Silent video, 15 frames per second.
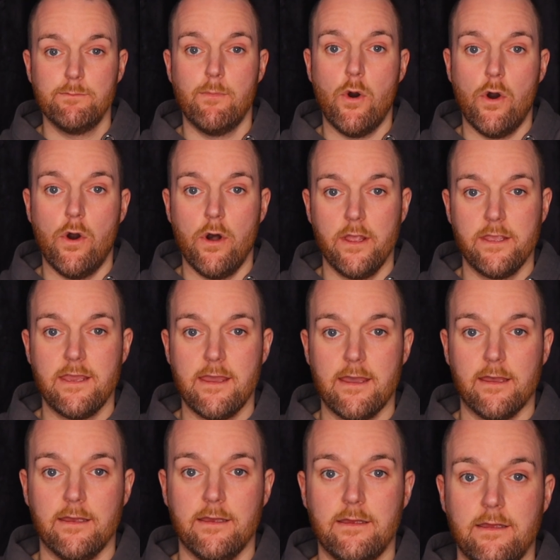more a
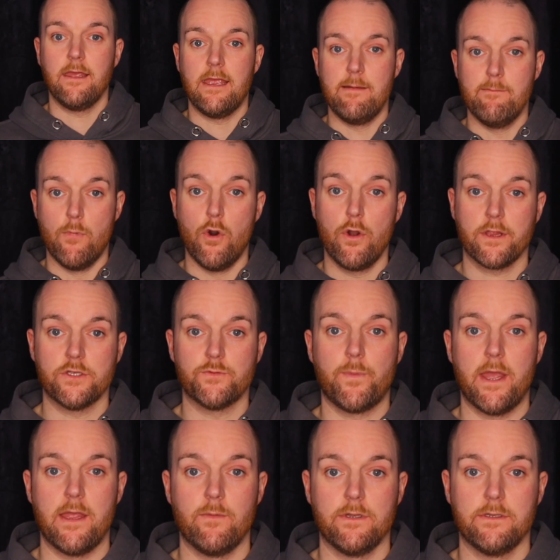year in mortgage
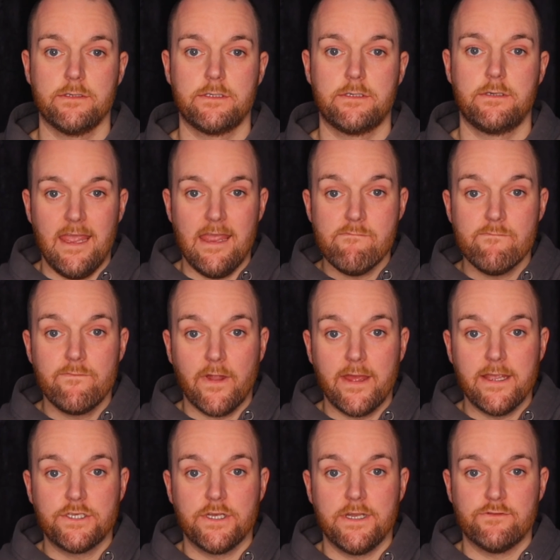payments.
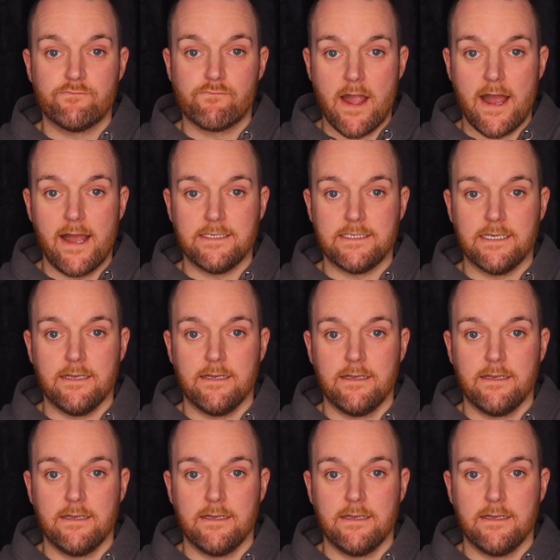Inflation is rising.